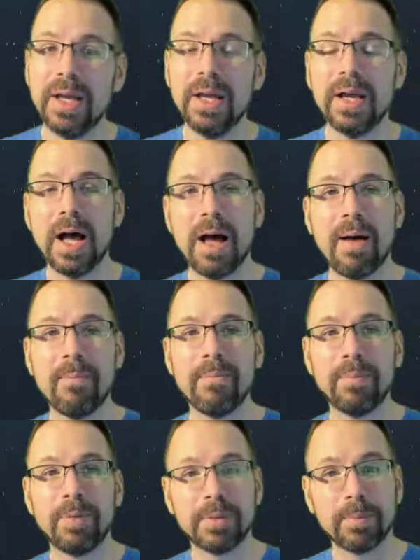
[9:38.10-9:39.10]
Um,
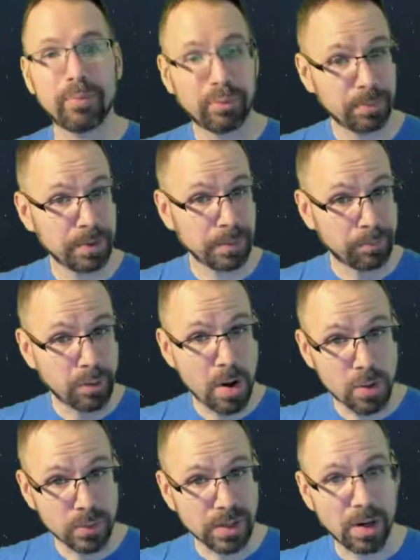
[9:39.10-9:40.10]
but the the
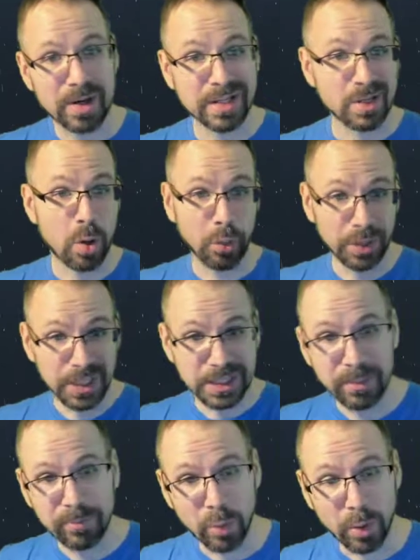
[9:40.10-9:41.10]
pros are it's only
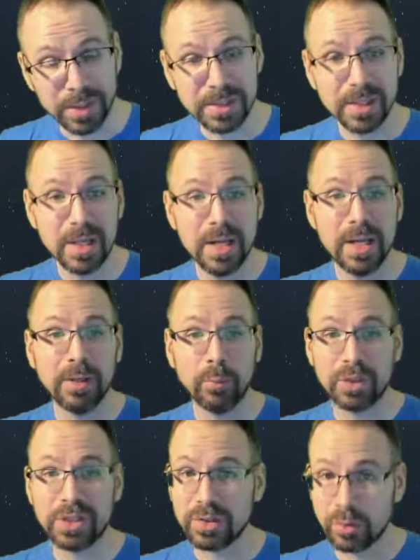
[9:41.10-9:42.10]
ten points,
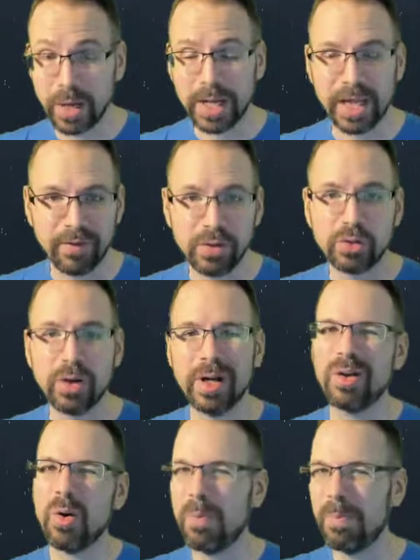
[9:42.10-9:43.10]
which is great. Like if you're trying to
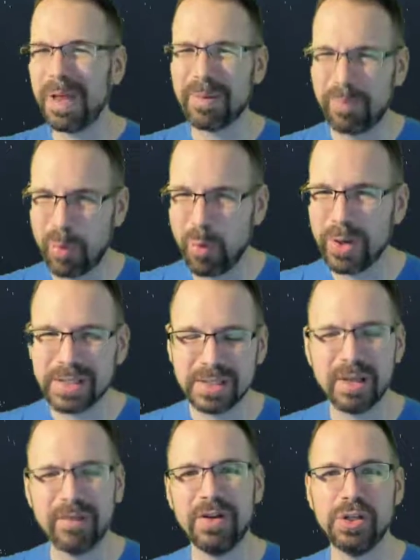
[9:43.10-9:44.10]
go like points
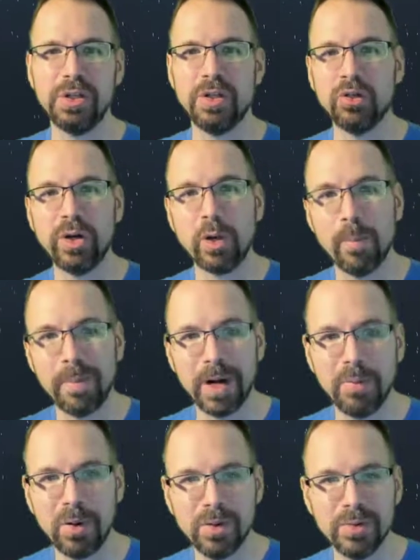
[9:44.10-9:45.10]
efficient, you're trying to go bare
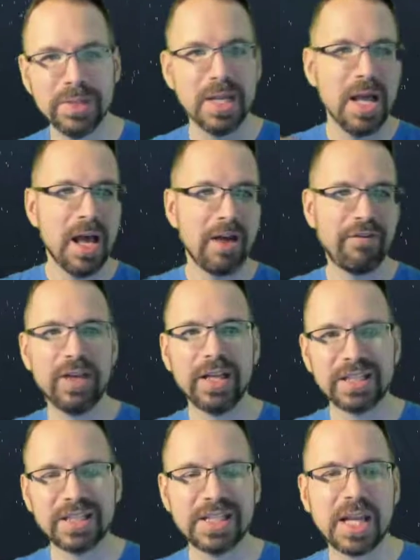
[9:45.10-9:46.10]
bones. I feel like
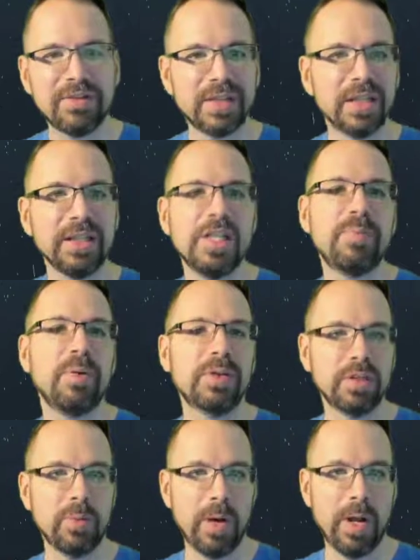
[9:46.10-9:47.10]
it's safe to at least put
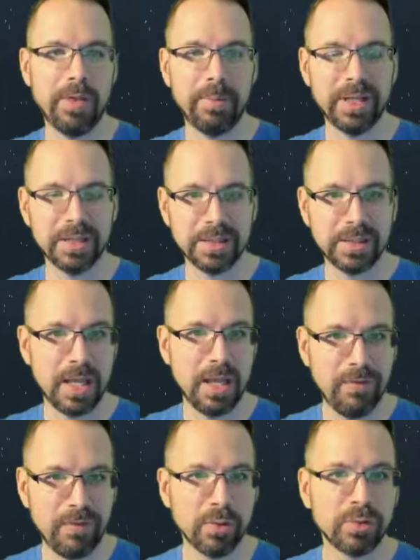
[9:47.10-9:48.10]
this one on there because
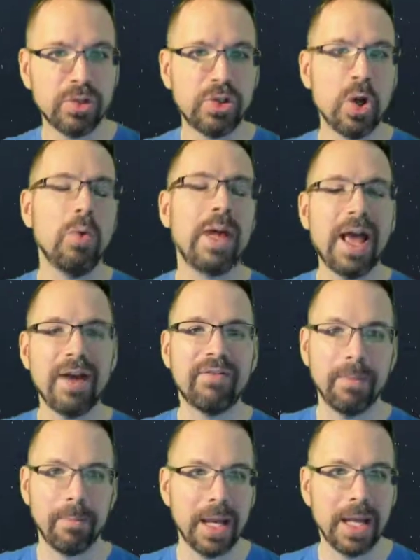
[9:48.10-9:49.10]
if you don't have the
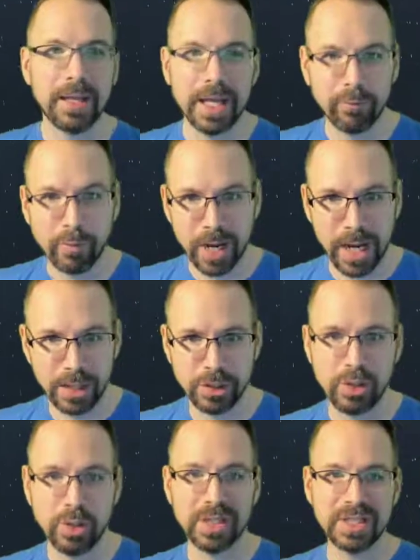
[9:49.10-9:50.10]
melee range,
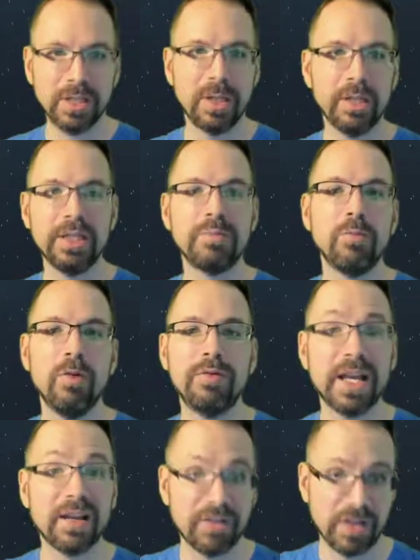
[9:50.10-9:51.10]
you can still at least move,
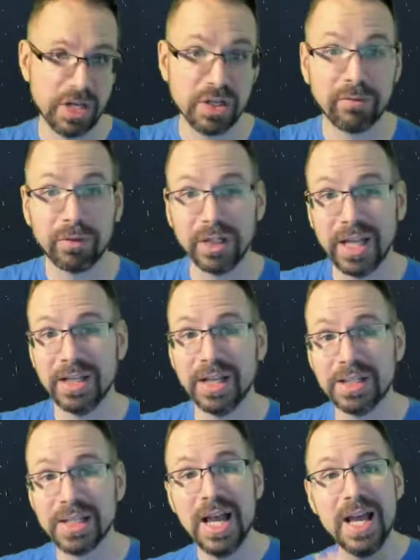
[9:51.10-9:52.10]
take advantage of
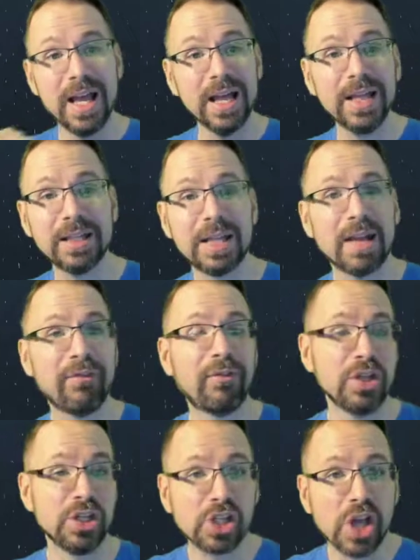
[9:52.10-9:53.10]
relentless, and get that
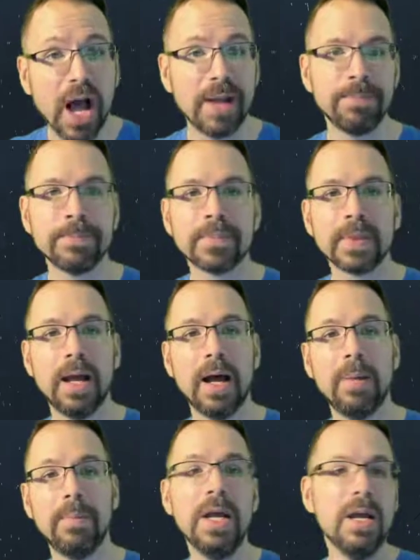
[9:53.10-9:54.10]
free shot.
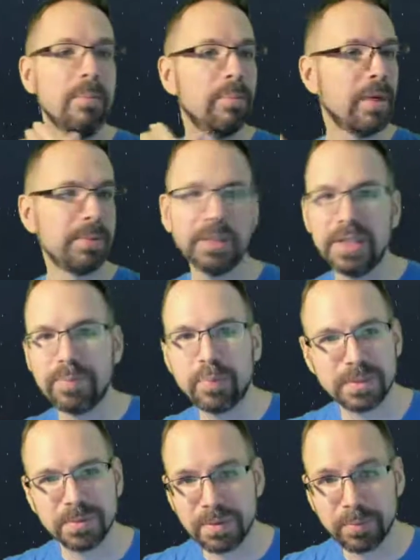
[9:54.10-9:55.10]
Um, maybe at least put
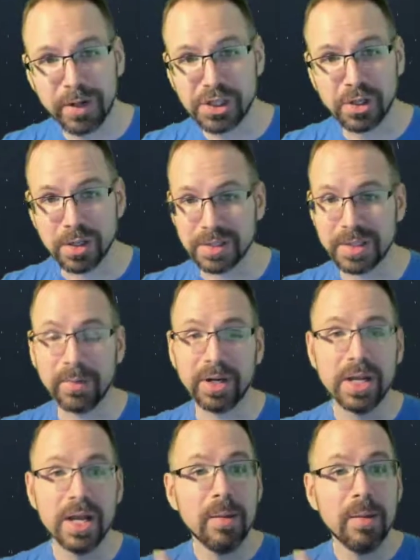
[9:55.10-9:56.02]
some suppression on somebody.